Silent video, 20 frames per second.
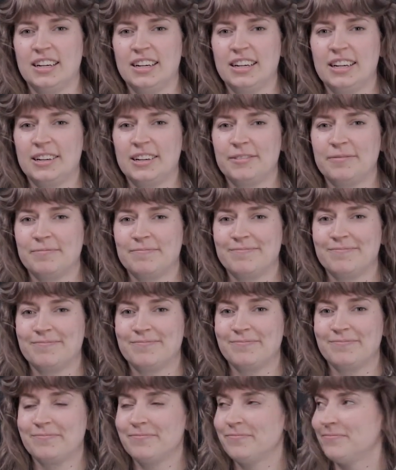
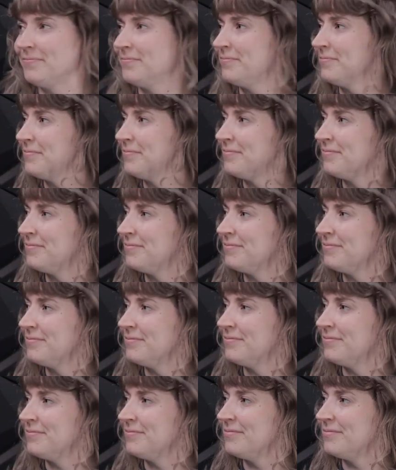
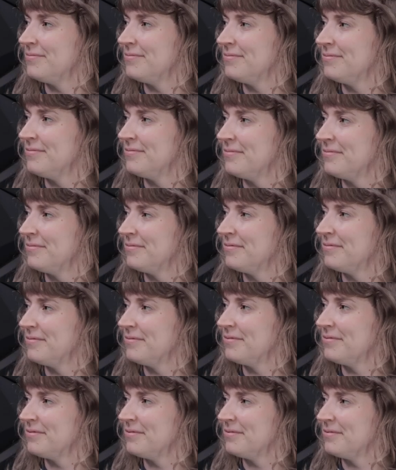
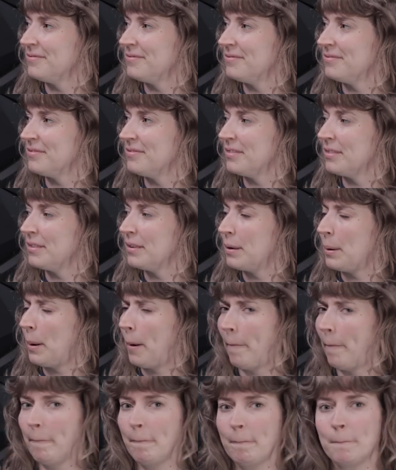
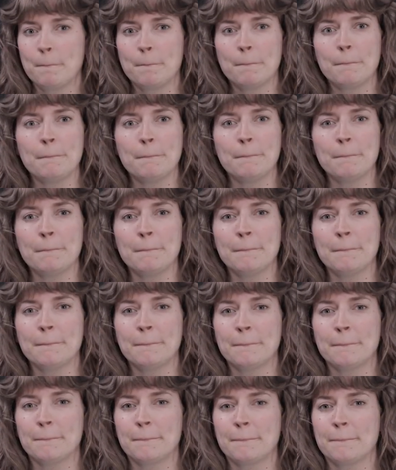
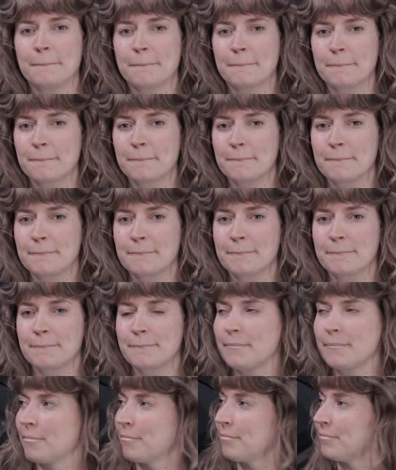
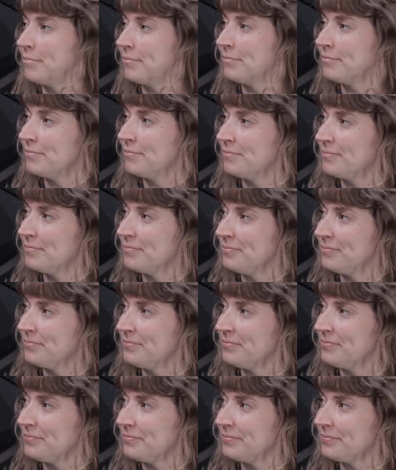
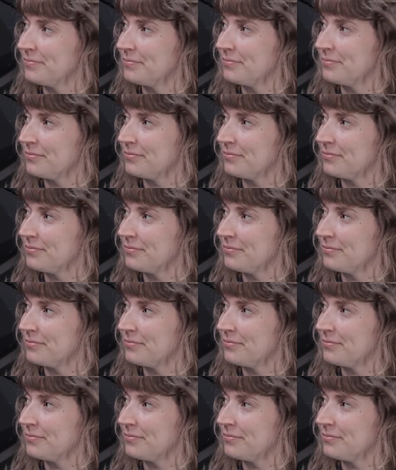No words are spoken by the person on screen.